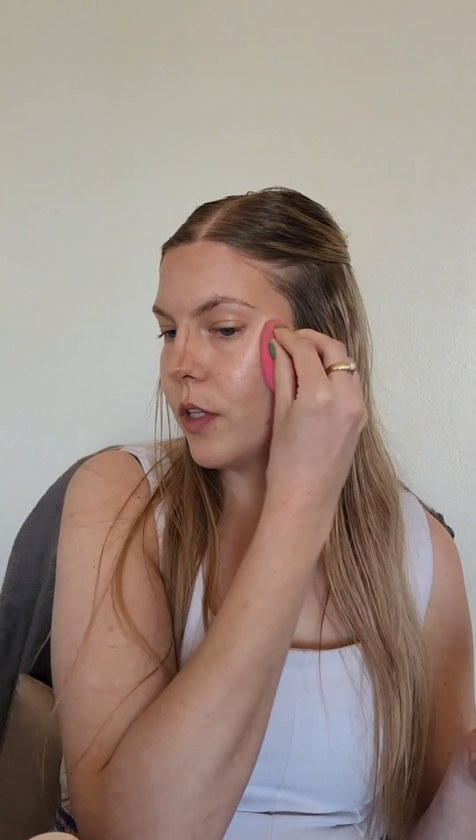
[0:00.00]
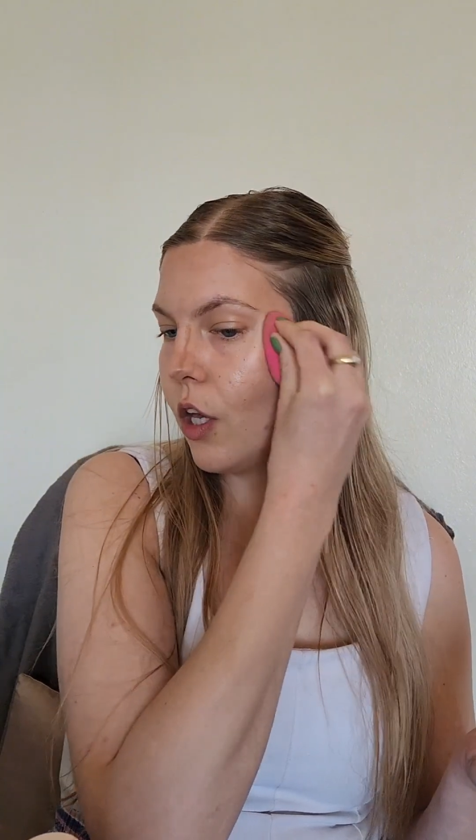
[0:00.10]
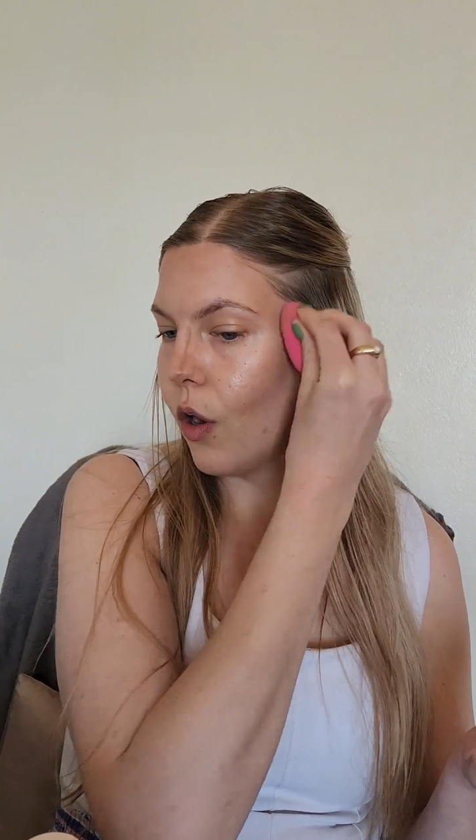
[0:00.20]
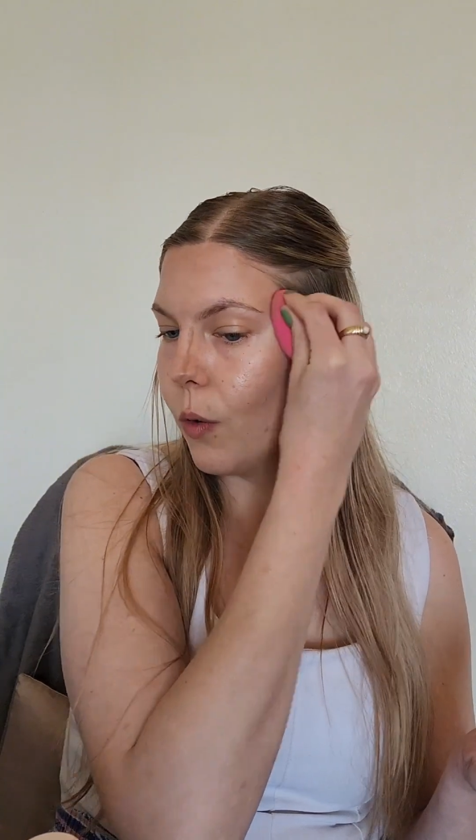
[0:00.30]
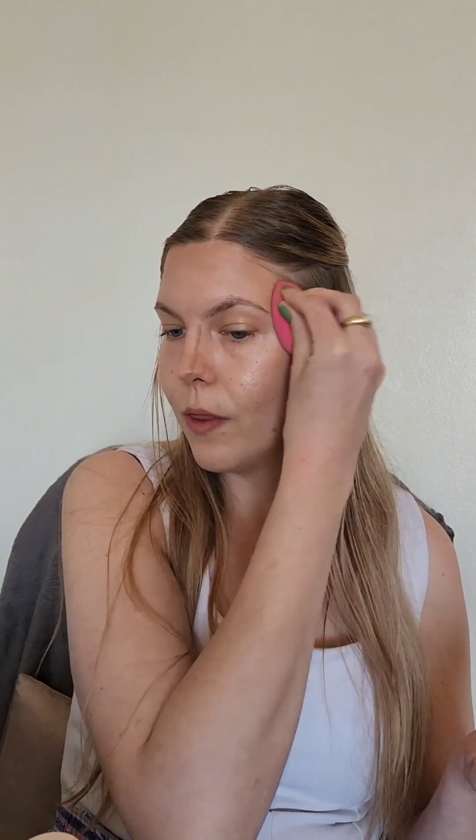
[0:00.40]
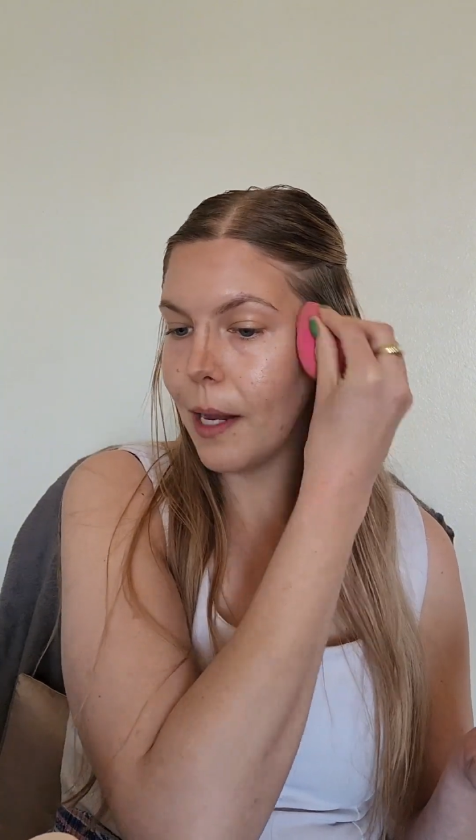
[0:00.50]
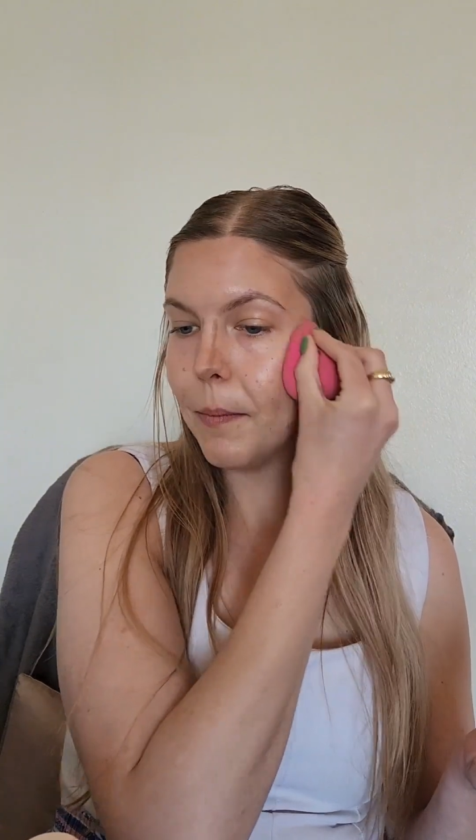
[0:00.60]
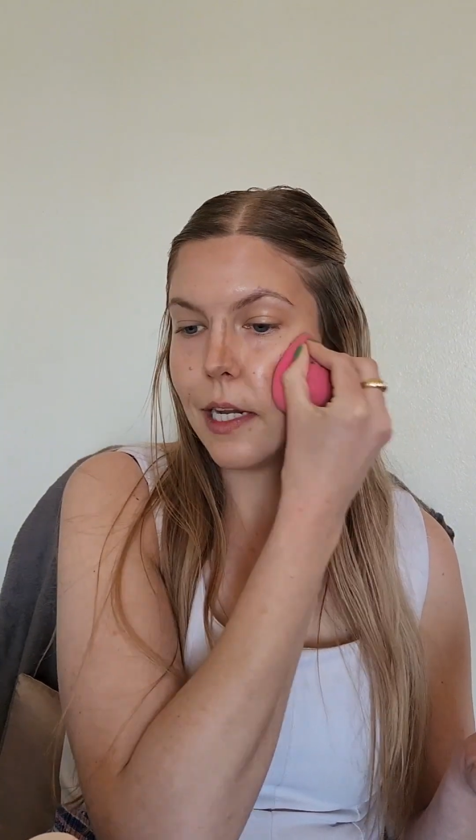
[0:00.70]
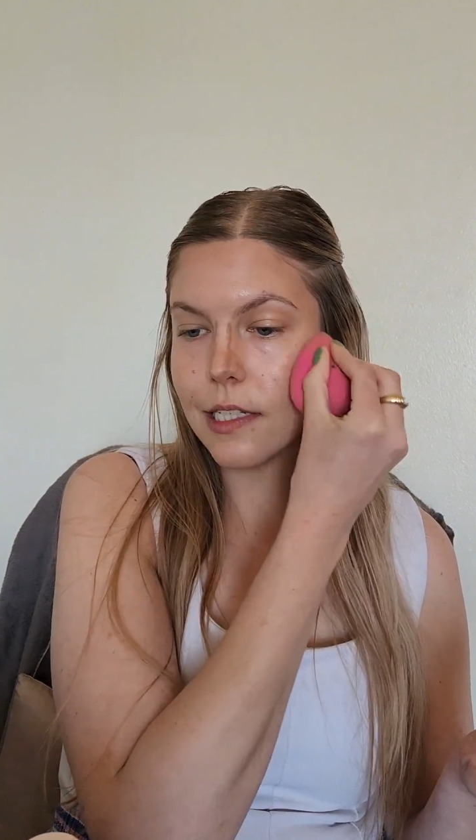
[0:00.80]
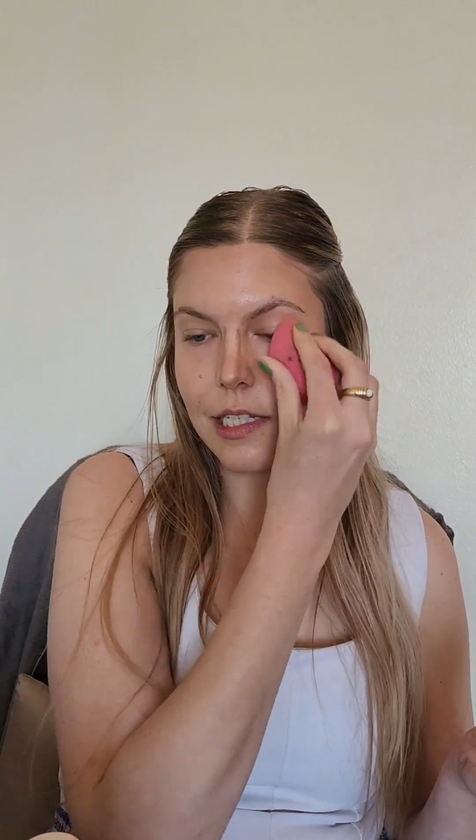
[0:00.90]
yeah, with that
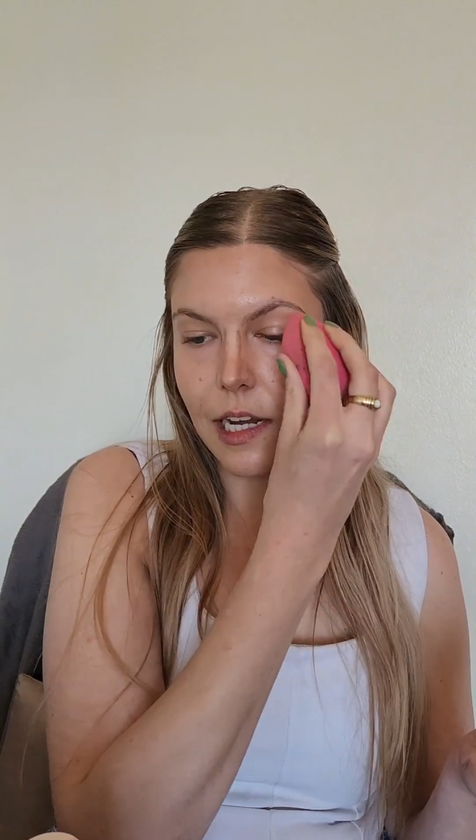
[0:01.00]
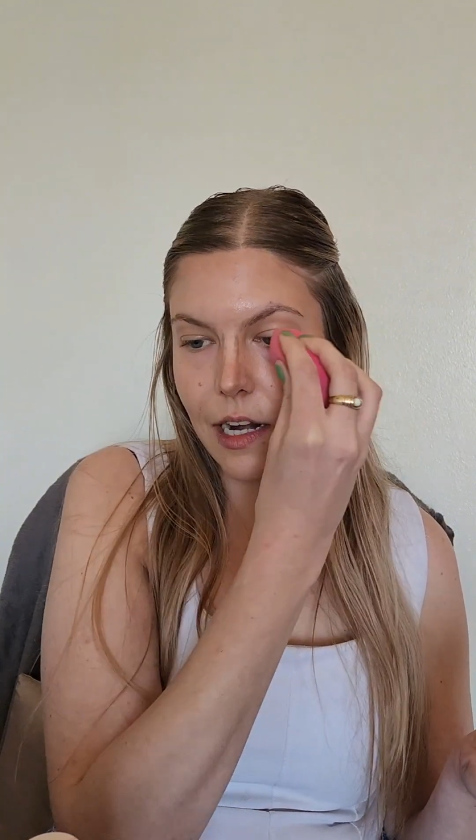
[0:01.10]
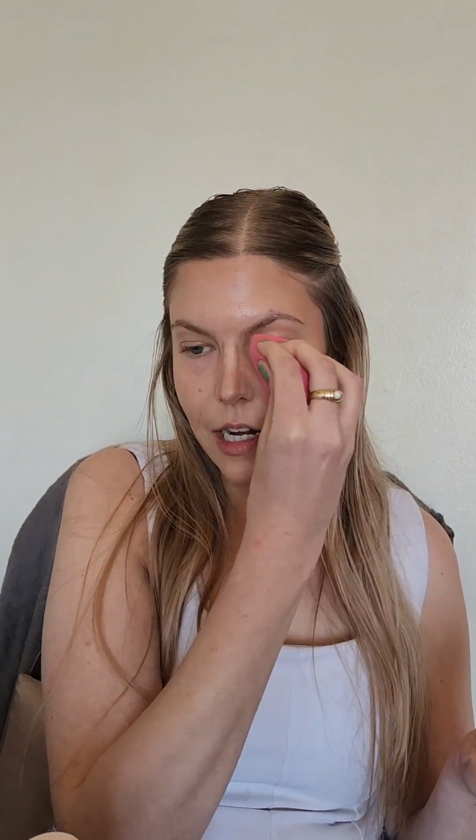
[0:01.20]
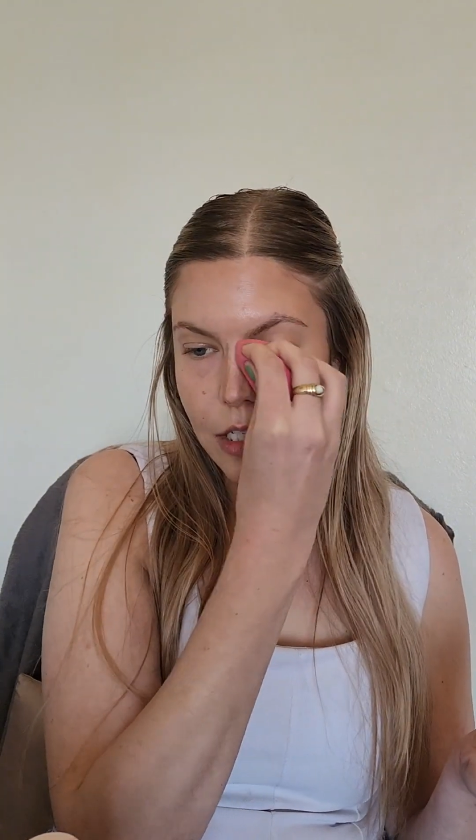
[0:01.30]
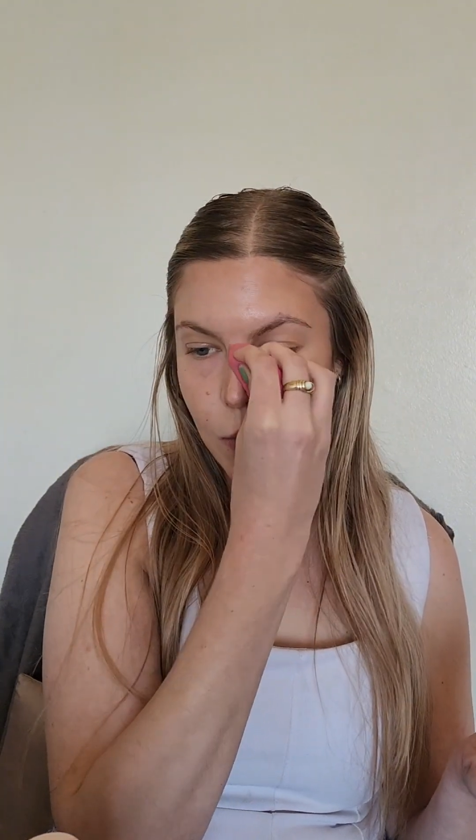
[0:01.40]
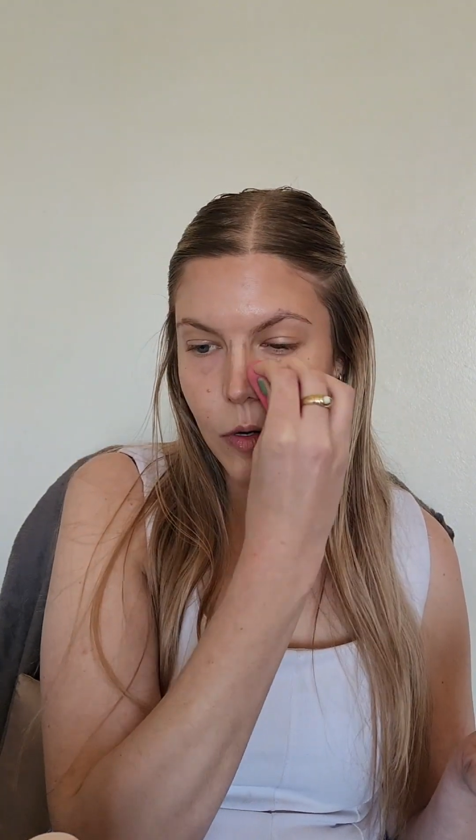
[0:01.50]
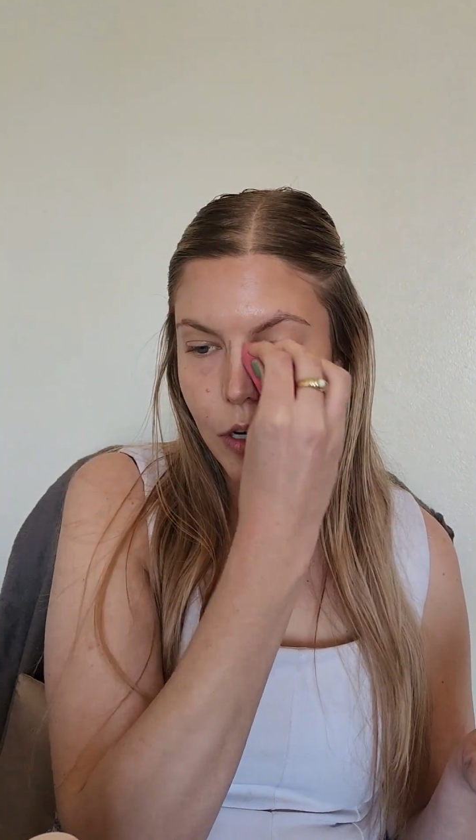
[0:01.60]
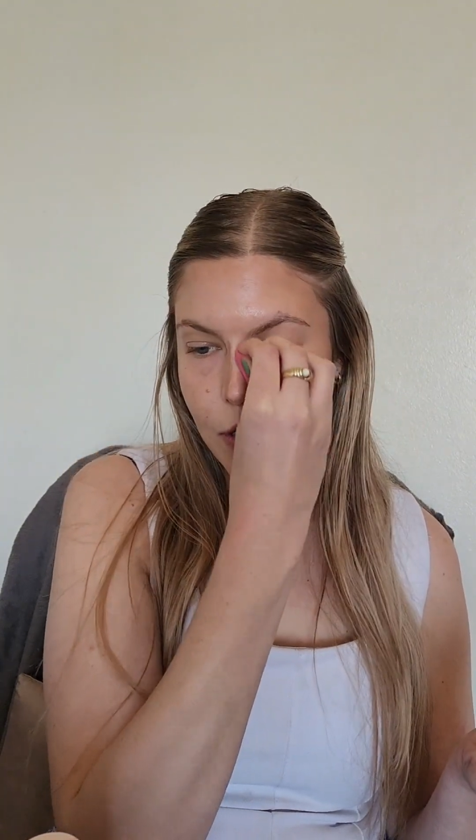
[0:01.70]
being said, I just wanted